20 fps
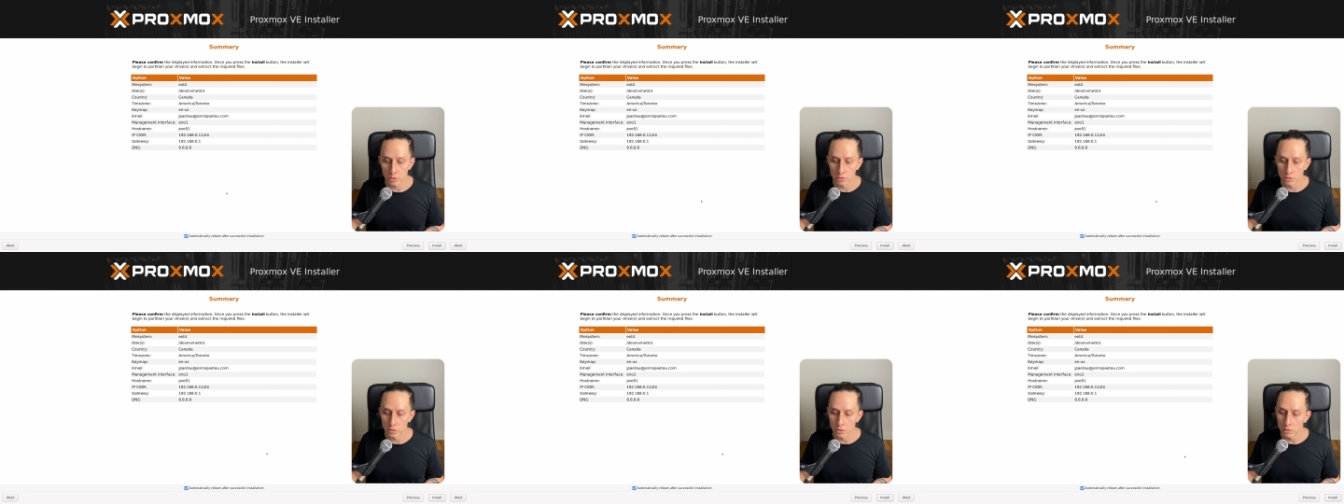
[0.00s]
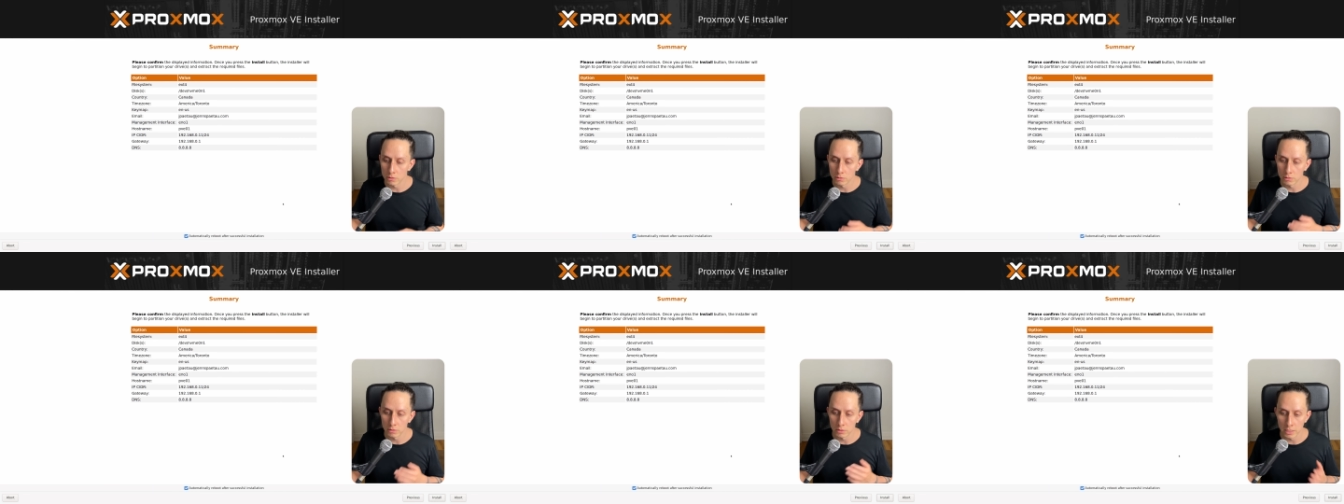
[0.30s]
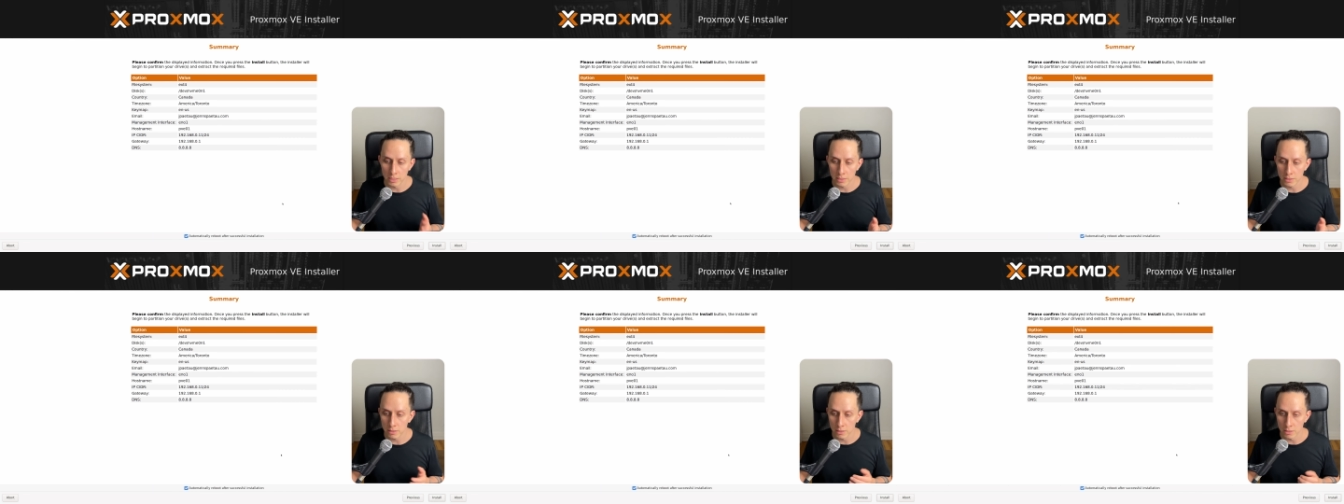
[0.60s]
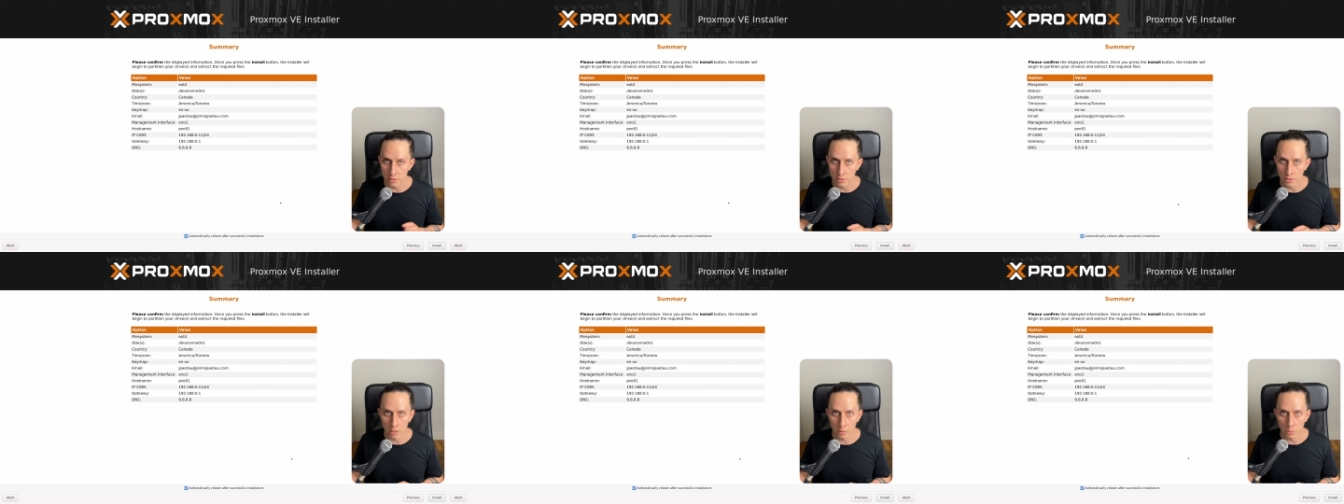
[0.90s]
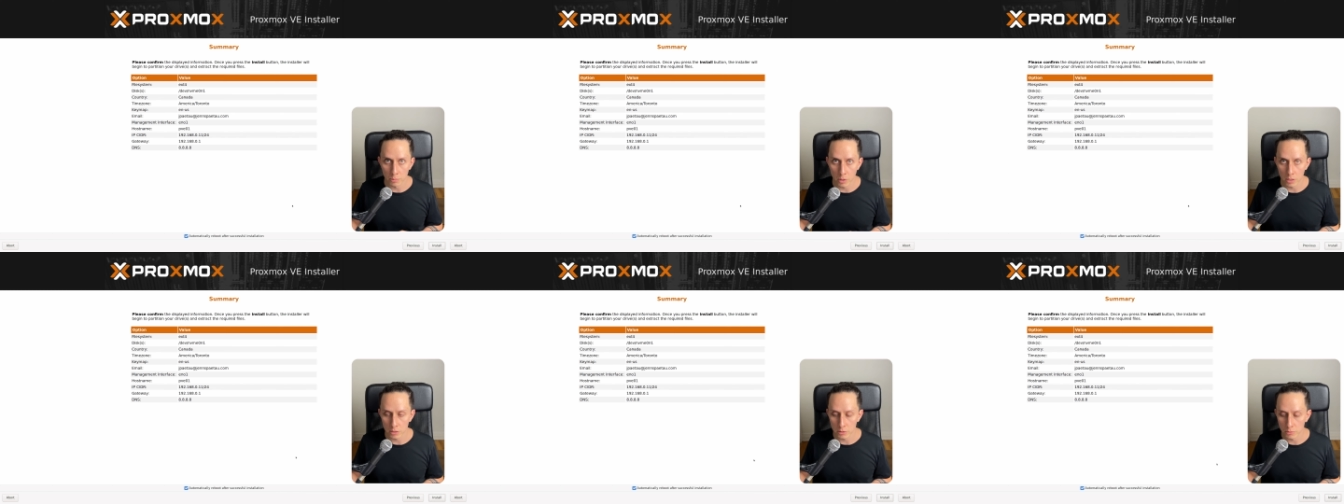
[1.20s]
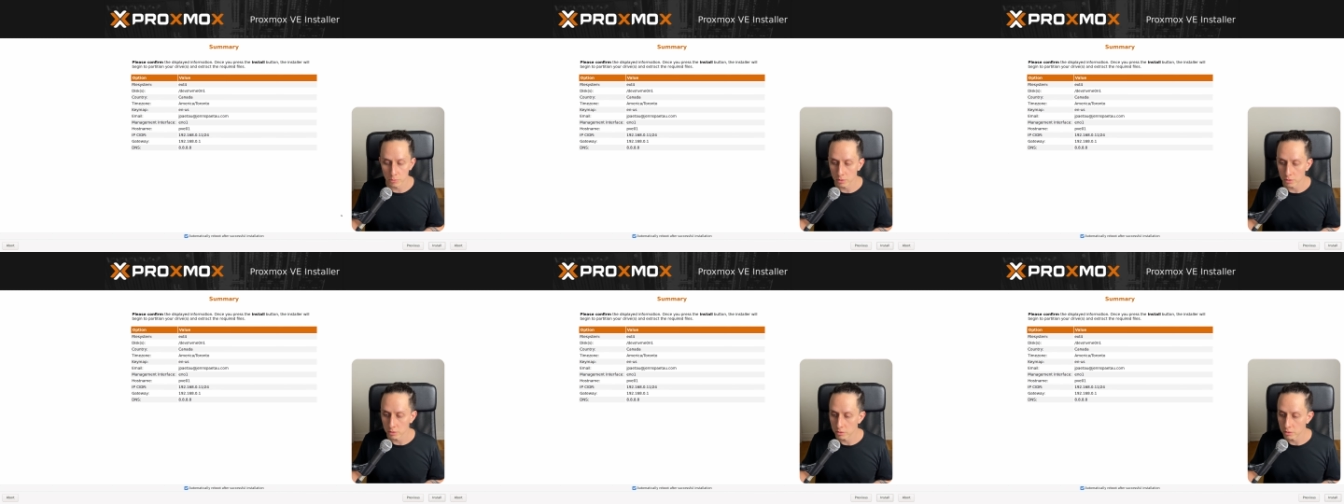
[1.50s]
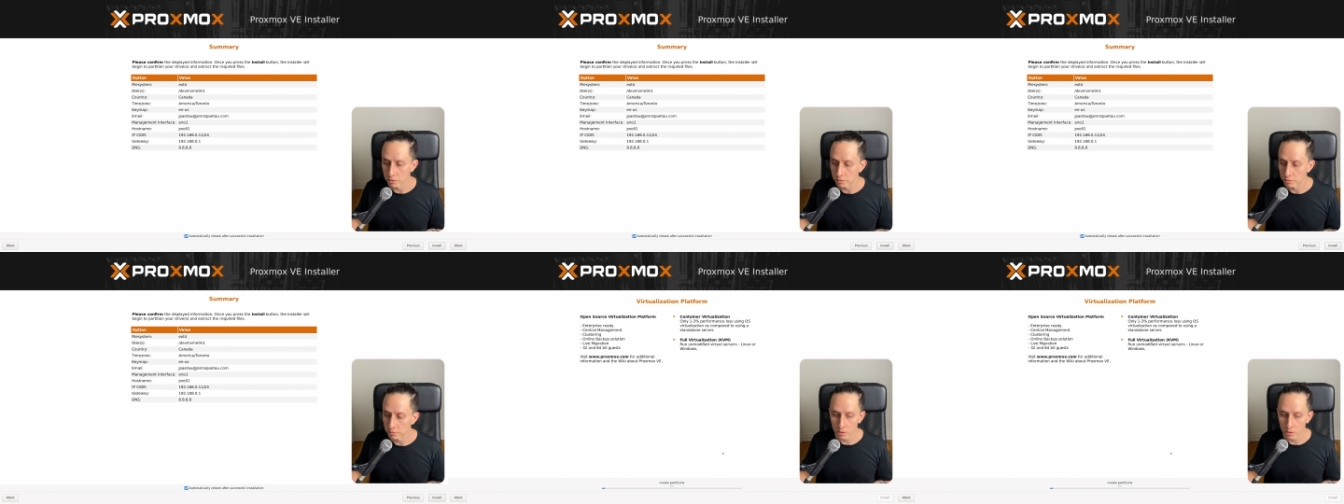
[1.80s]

So let's install Proxmox.